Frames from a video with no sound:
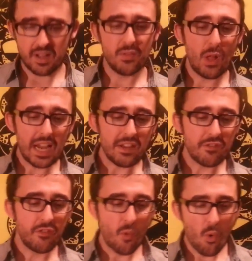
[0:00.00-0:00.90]
Line
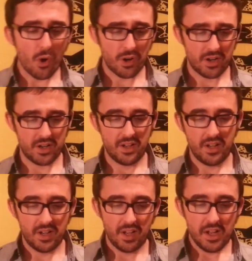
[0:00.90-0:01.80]
4,
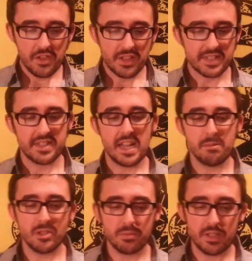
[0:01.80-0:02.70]
the
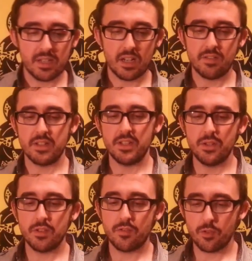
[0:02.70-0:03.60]
establishment of a
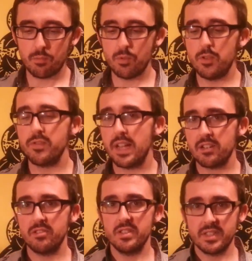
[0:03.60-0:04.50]
uniform rule of
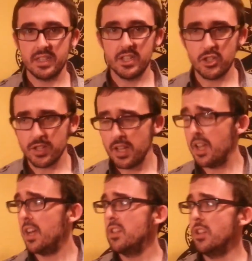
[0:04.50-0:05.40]
naturalization.
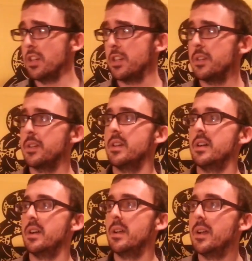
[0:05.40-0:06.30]
Look,
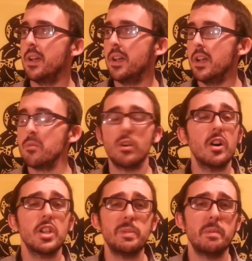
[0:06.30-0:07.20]
we're
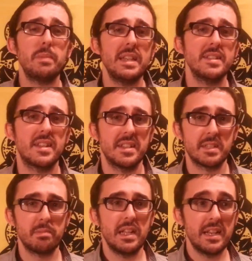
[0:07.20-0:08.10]
all human beings on
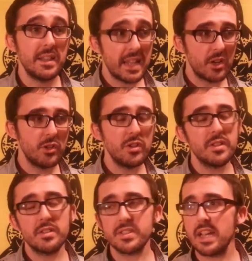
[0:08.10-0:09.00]
this planet. Now,
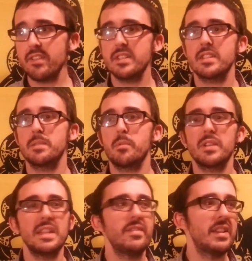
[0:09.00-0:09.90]
there's evidence to support
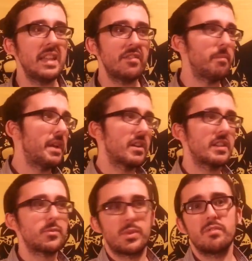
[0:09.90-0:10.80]
that even the Native
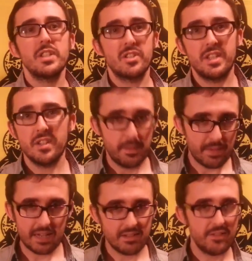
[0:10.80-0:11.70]
Americans weren't originally here. They
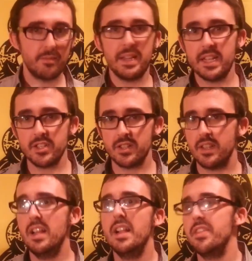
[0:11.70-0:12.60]
migrated from Asia
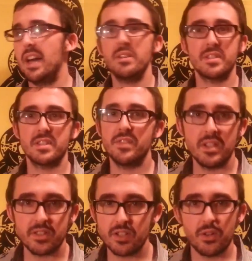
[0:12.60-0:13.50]
thousands of
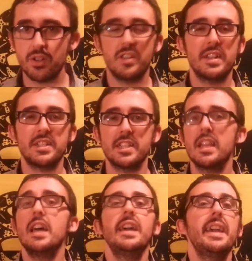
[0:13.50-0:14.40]
years ago and all that jazz.
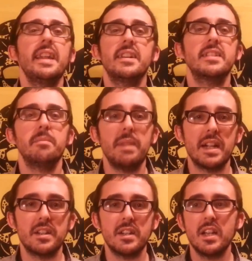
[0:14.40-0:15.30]
It doesn't
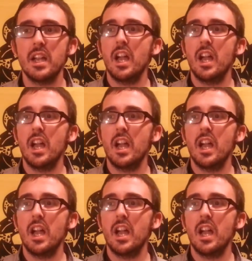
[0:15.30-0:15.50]
matter.